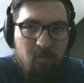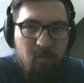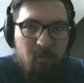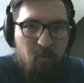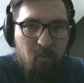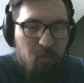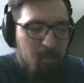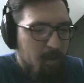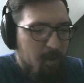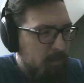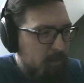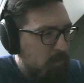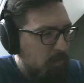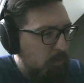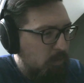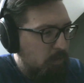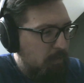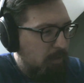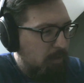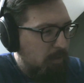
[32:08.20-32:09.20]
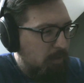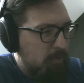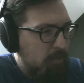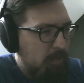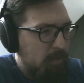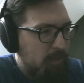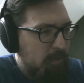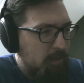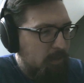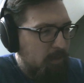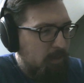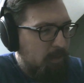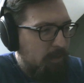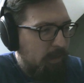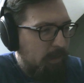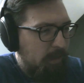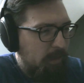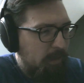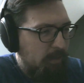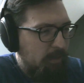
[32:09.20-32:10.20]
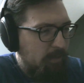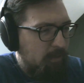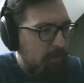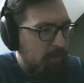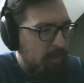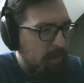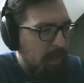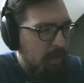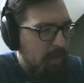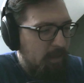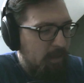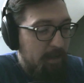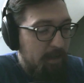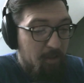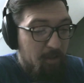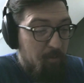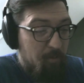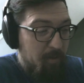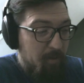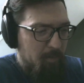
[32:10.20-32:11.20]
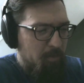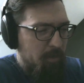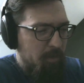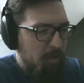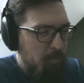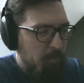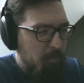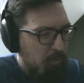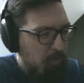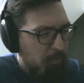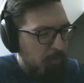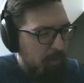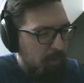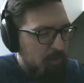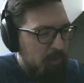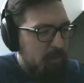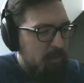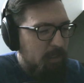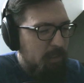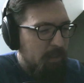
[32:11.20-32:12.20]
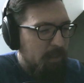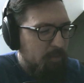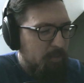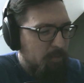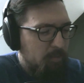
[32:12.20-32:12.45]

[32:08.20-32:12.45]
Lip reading: repository public and let other people help you manage that.